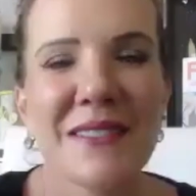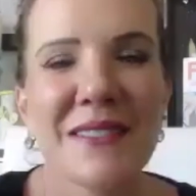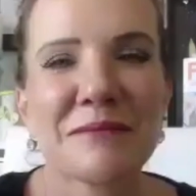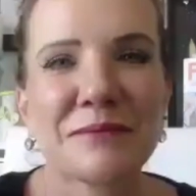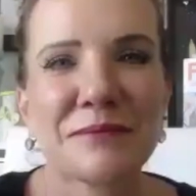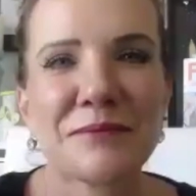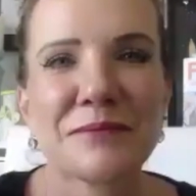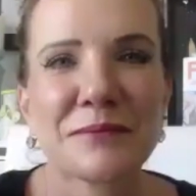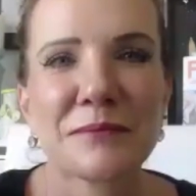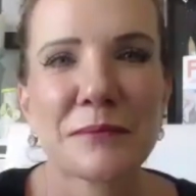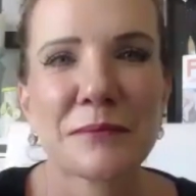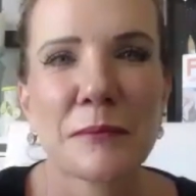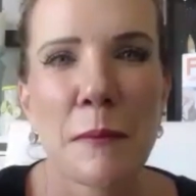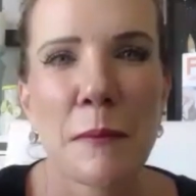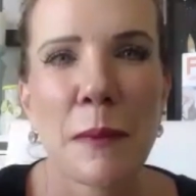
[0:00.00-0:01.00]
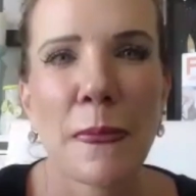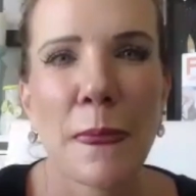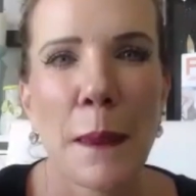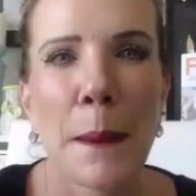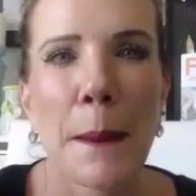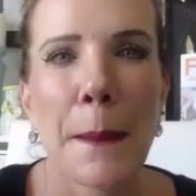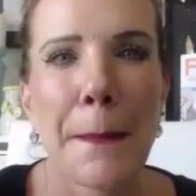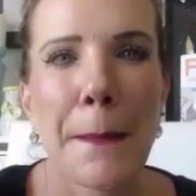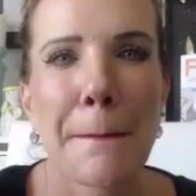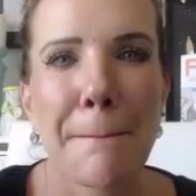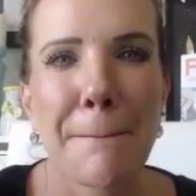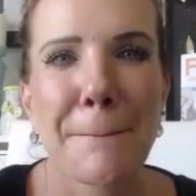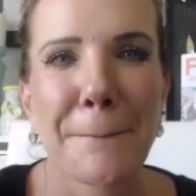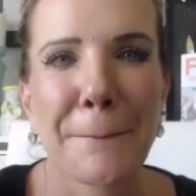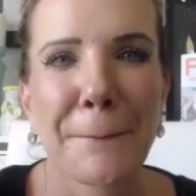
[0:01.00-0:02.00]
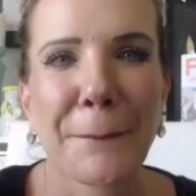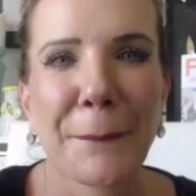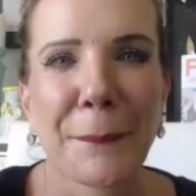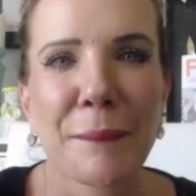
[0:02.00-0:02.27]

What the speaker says: in bots and just